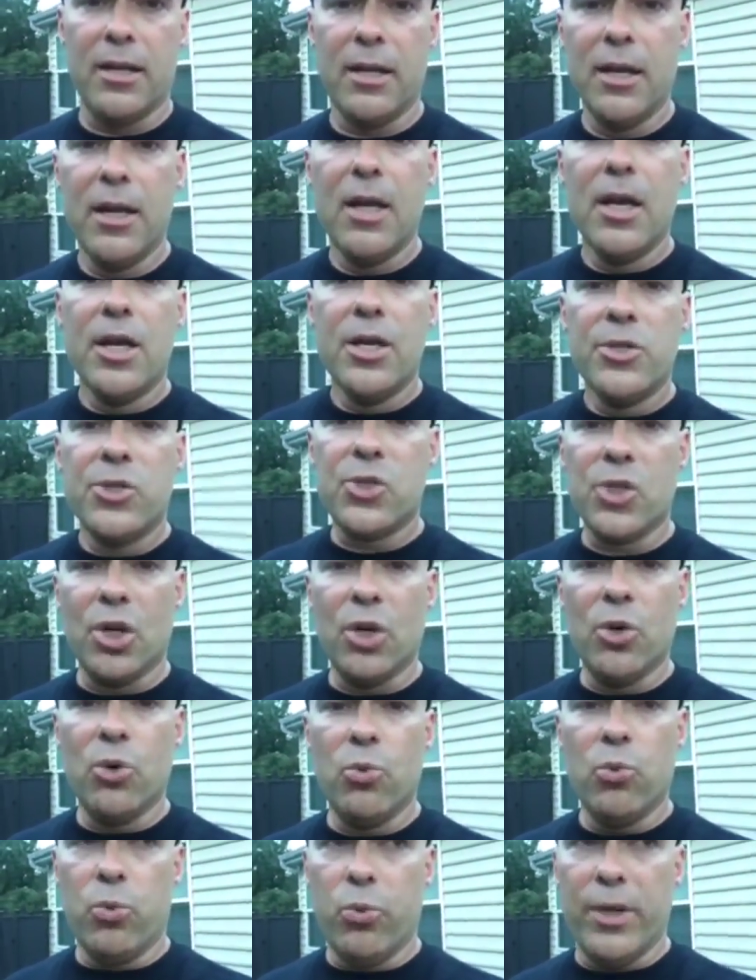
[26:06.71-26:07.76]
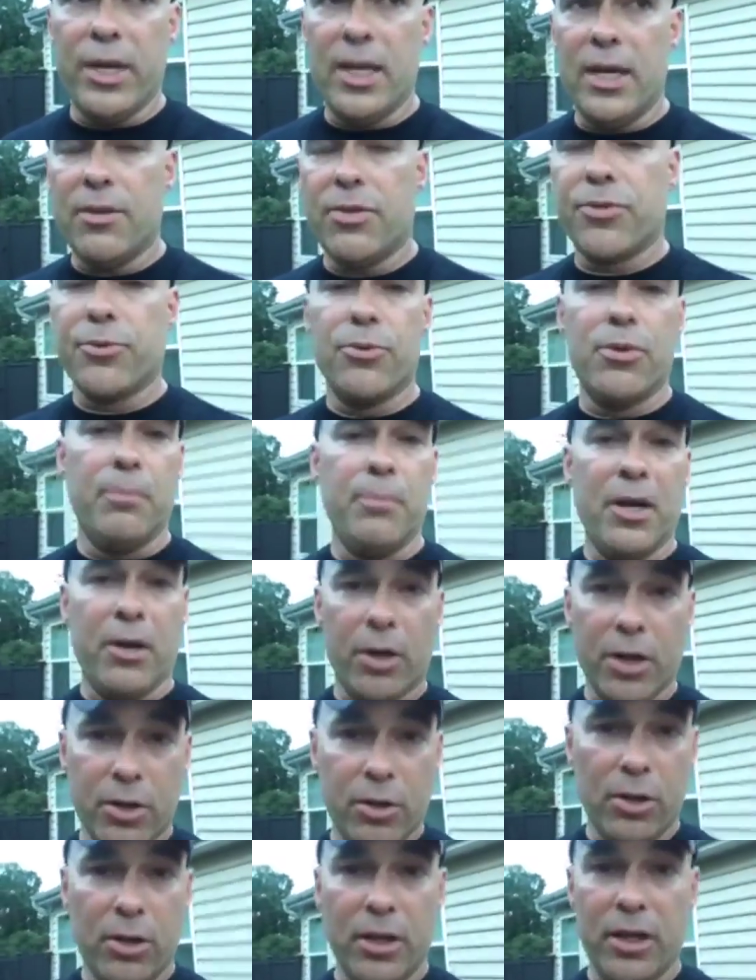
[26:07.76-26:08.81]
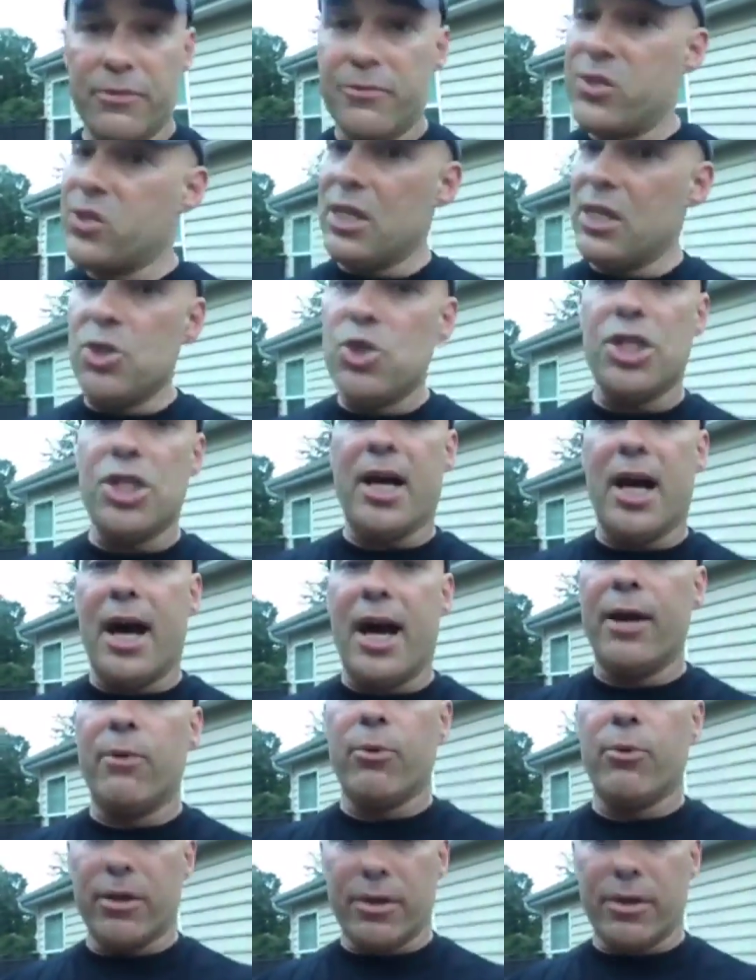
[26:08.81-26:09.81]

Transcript: So we, through the miracle of CGI,